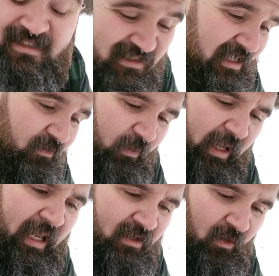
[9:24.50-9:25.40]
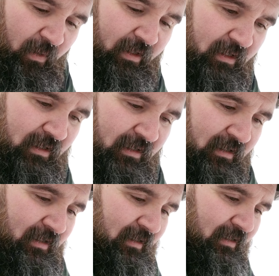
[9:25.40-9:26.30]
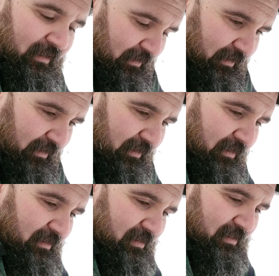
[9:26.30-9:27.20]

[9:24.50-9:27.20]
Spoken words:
Let's see if we can't do it. Let's